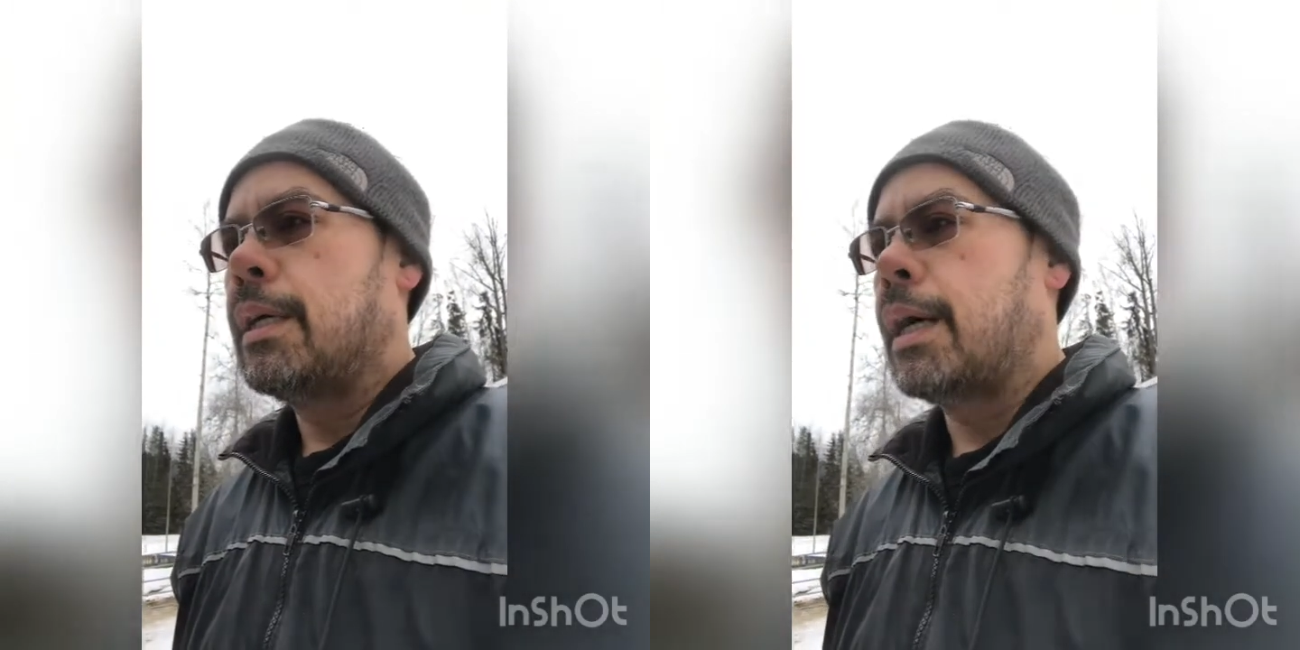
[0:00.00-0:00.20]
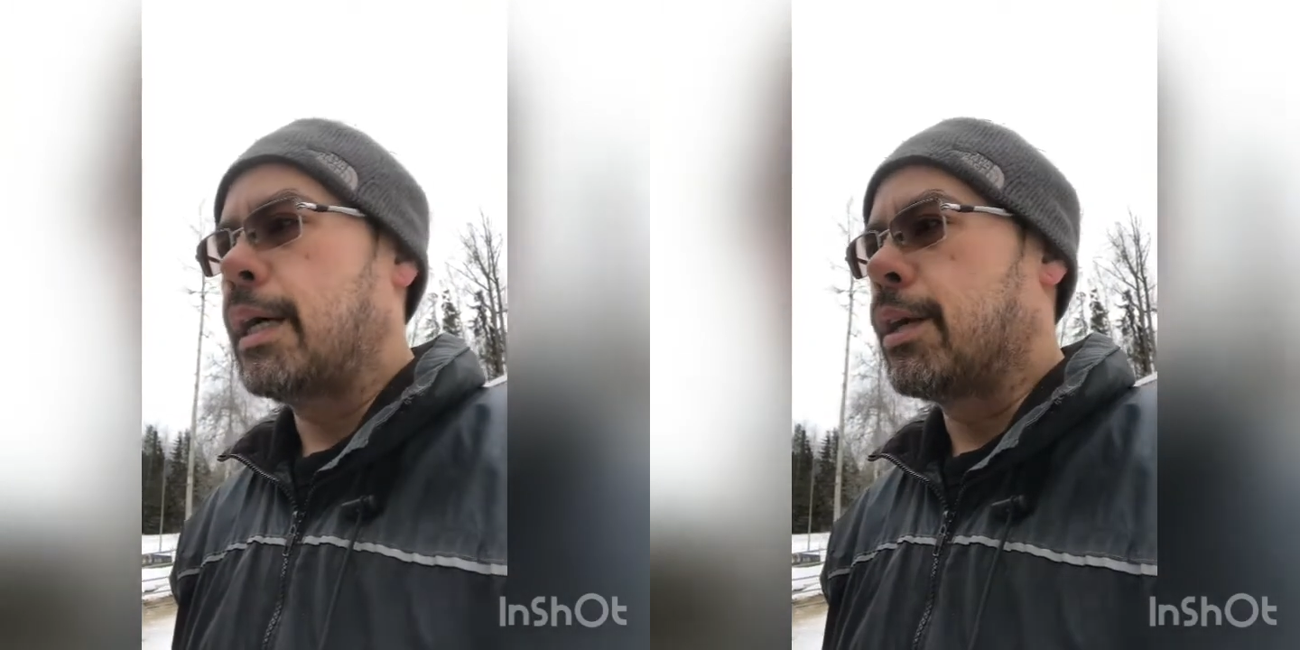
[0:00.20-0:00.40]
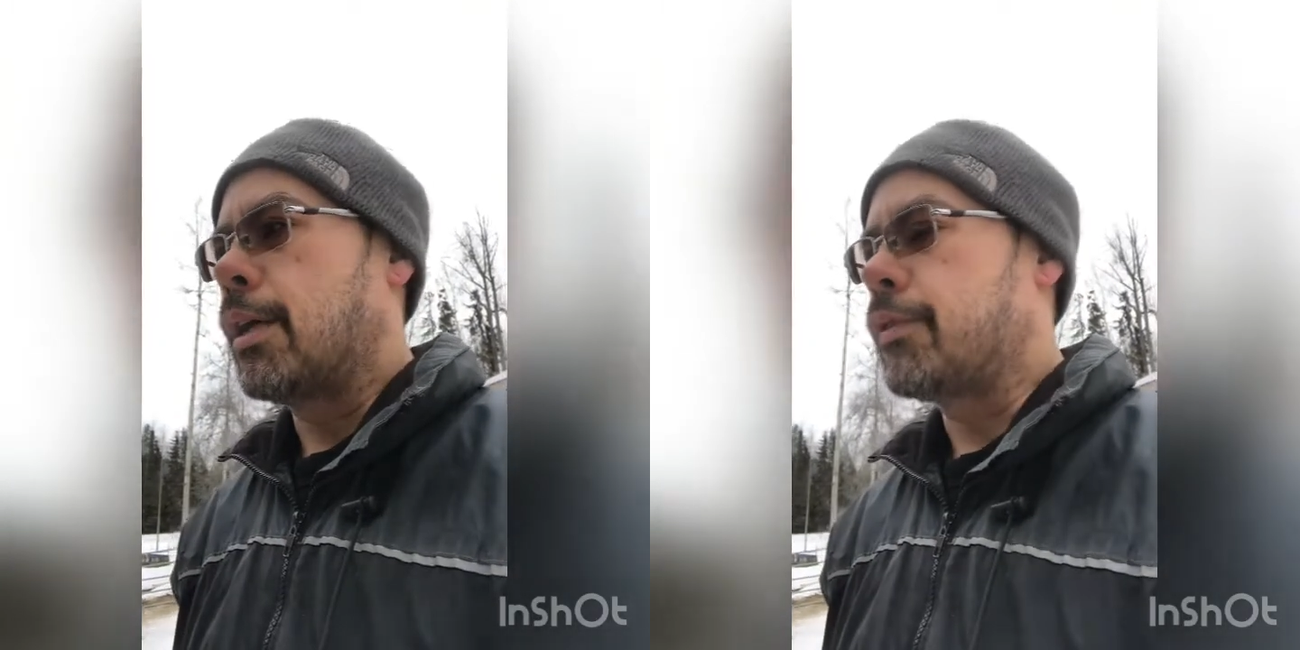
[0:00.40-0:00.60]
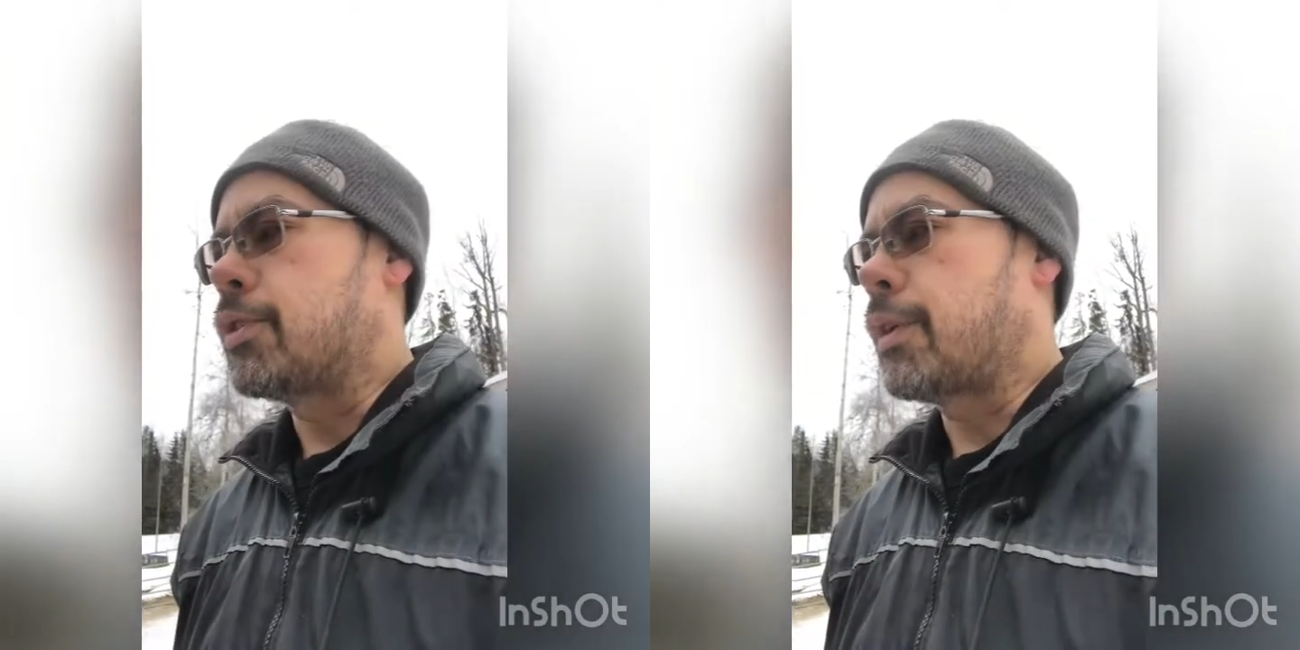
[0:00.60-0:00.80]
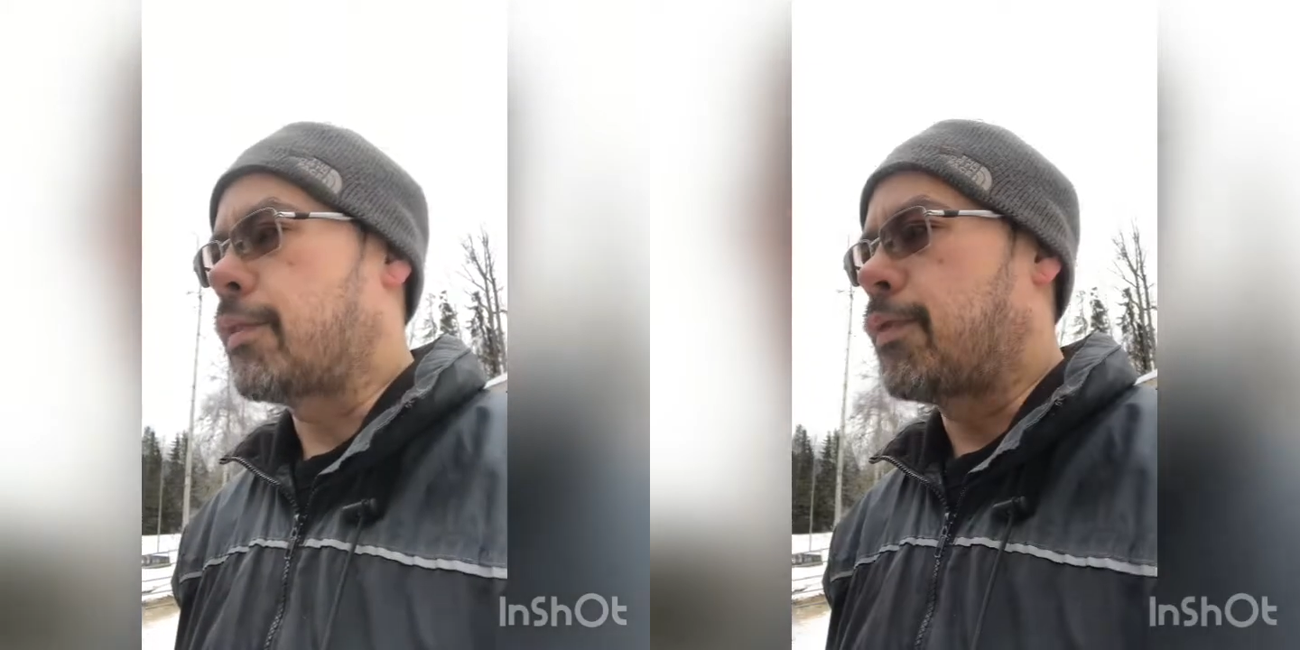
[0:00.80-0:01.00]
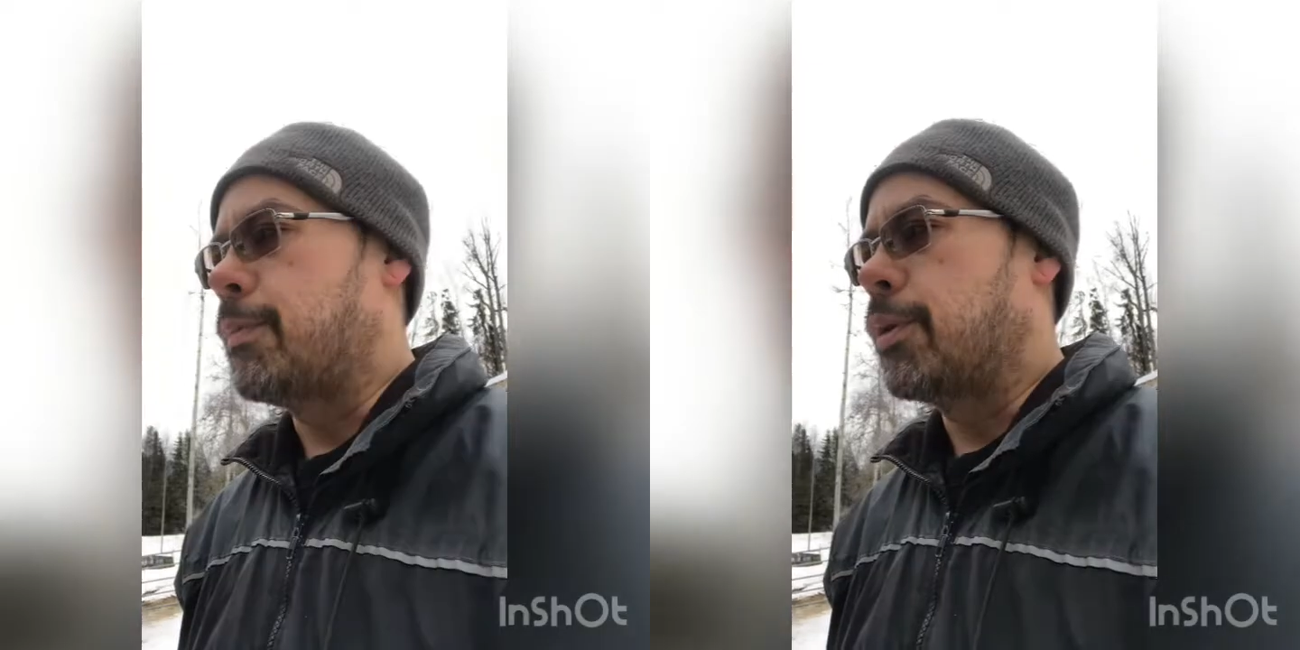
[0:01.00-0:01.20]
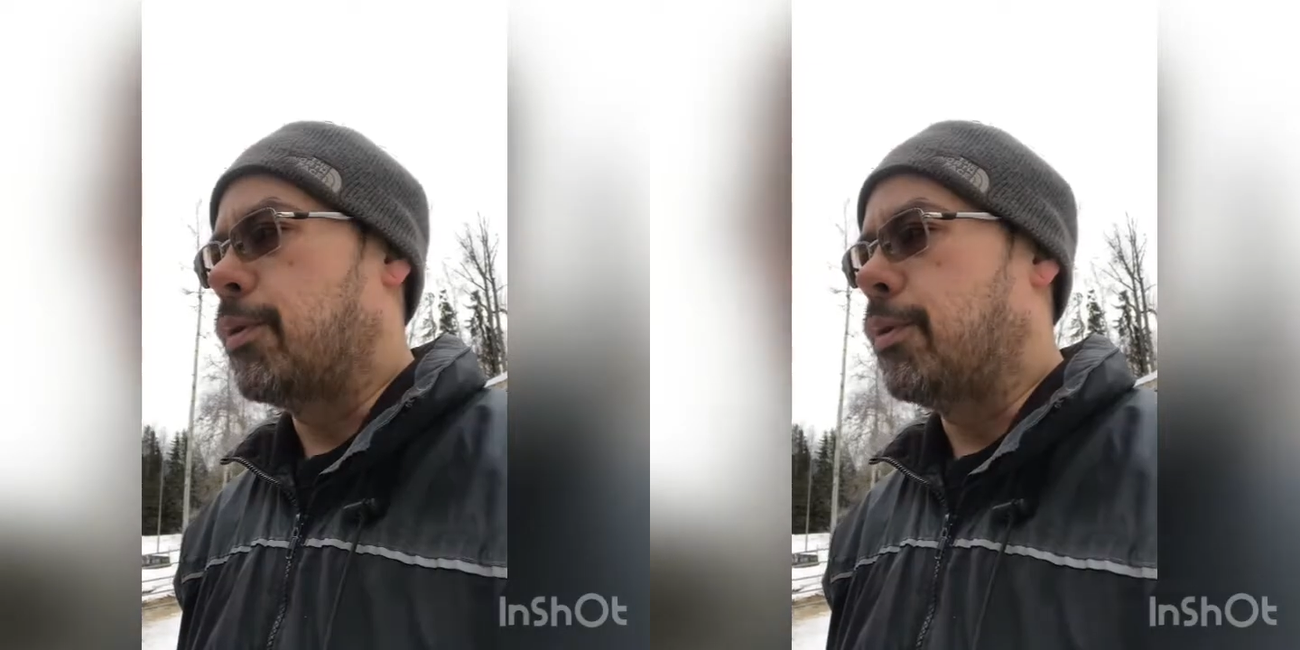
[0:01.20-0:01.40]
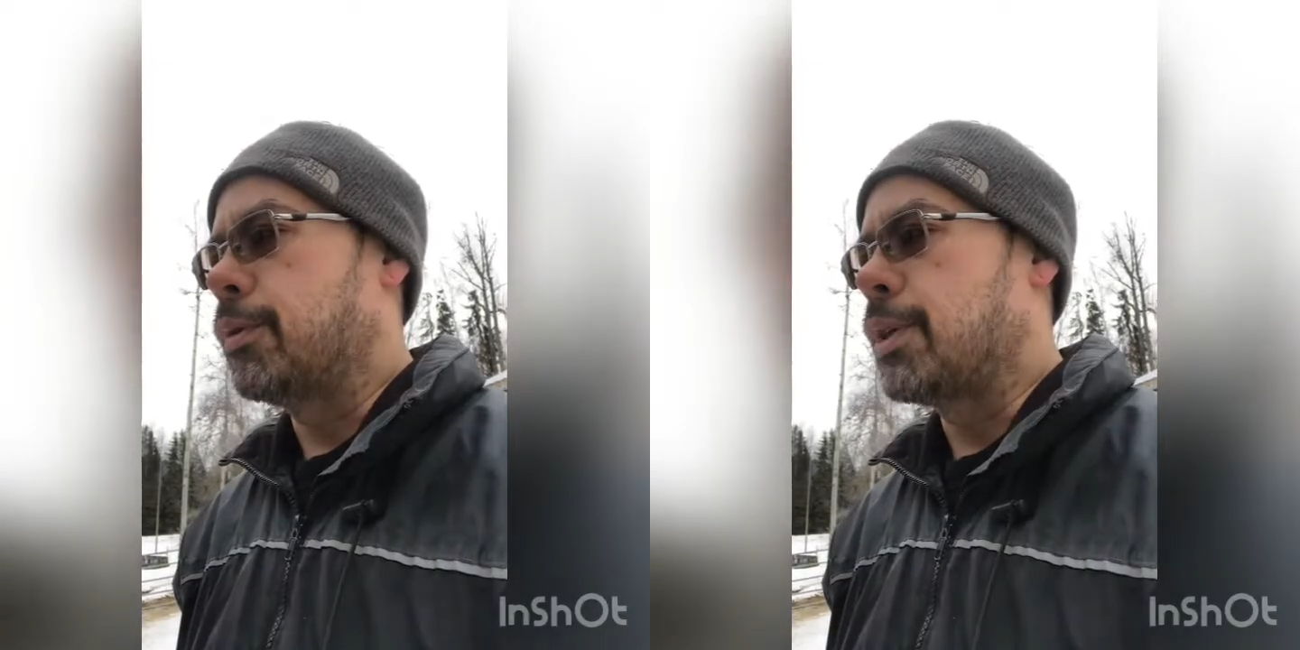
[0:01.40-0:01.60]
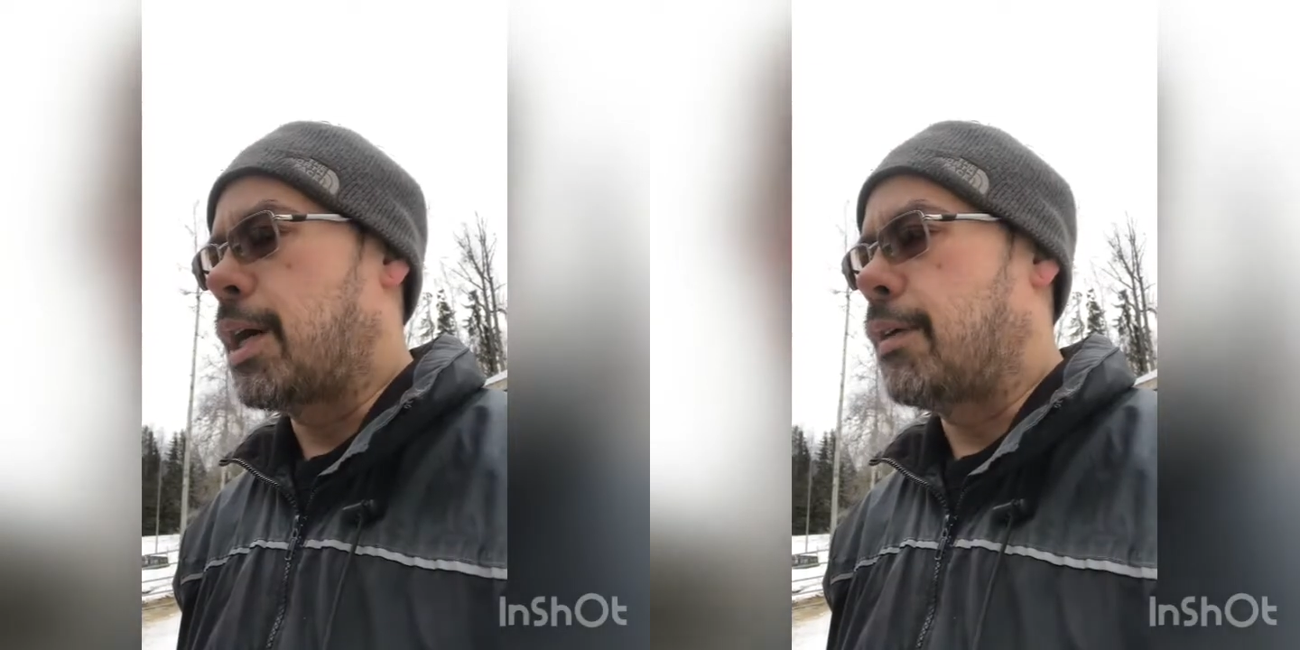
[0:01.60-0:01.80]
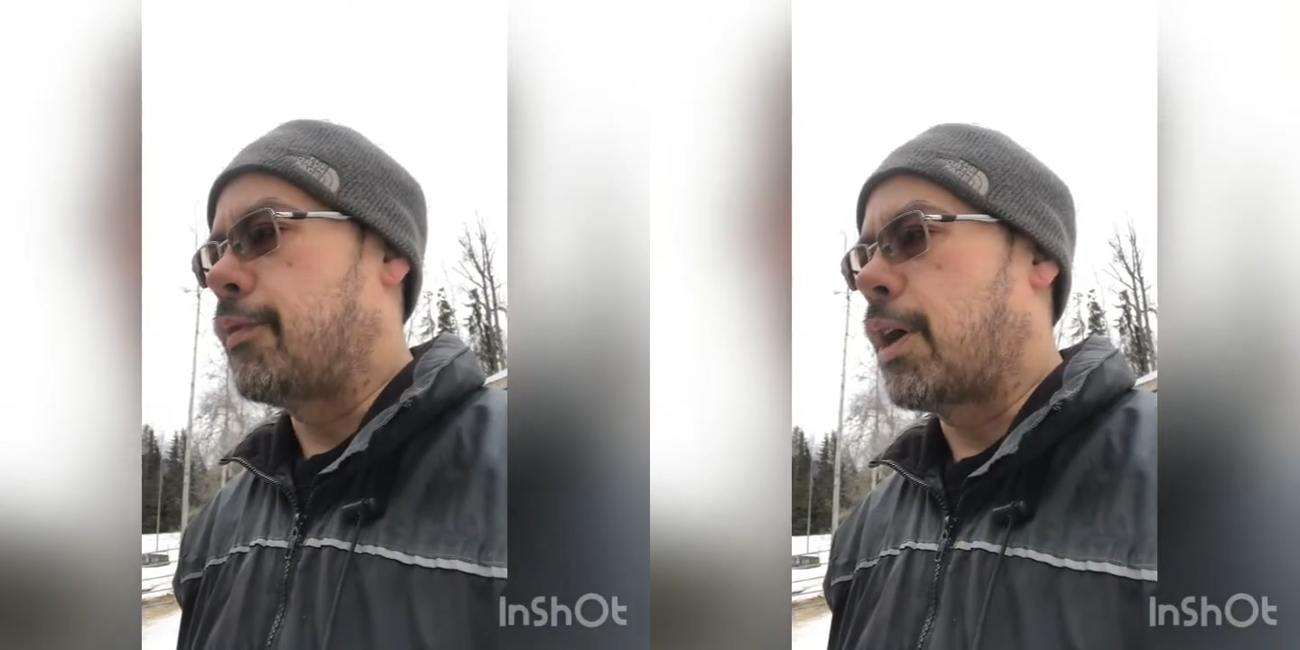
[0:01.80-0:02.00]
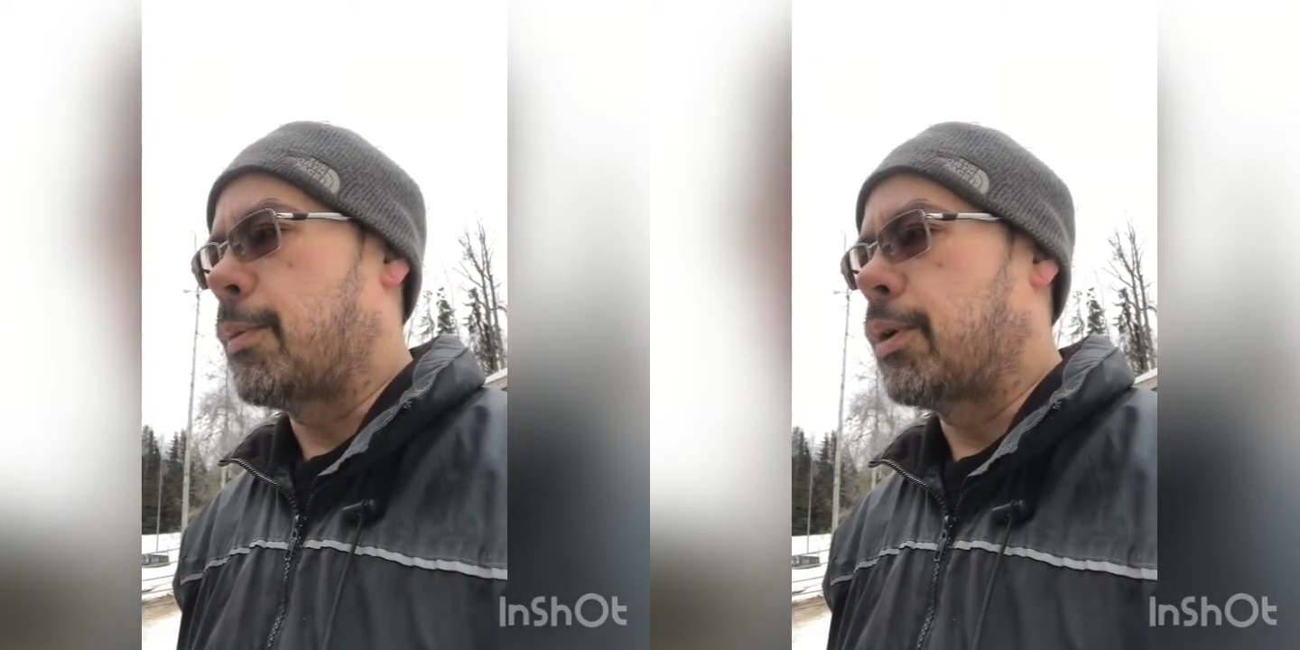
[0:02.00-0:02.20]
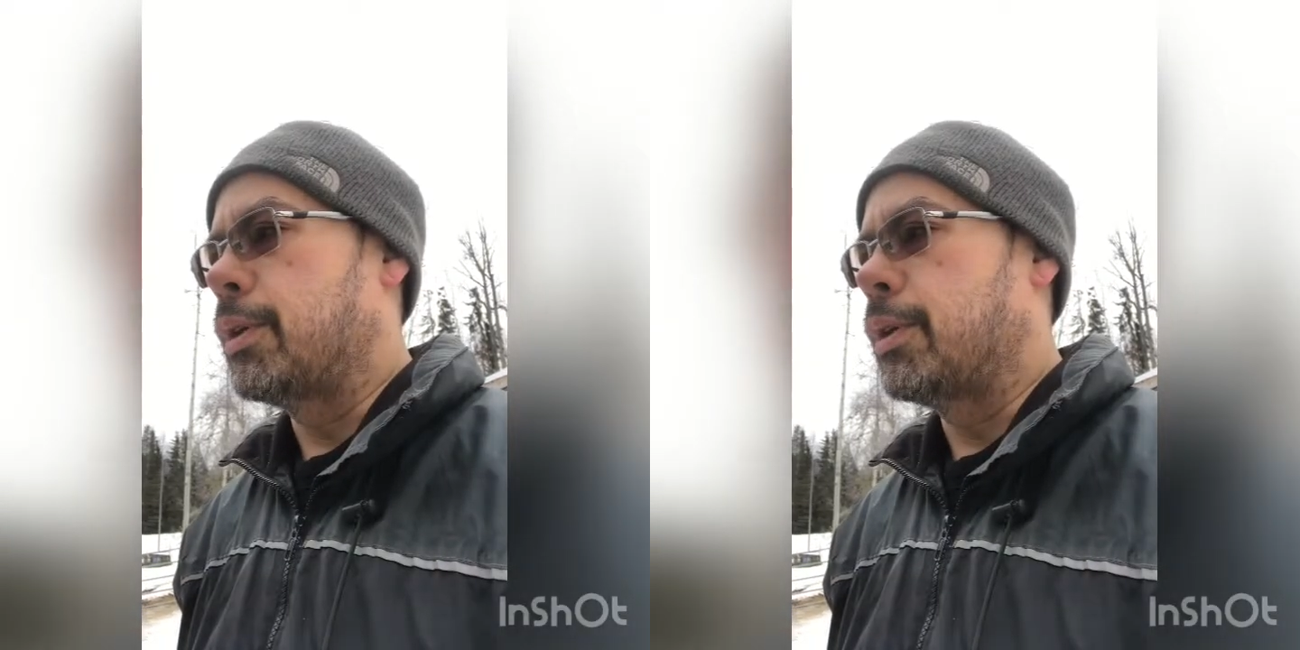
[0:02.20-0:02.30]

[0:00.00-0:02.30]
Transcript: I got the trick from an old farmer,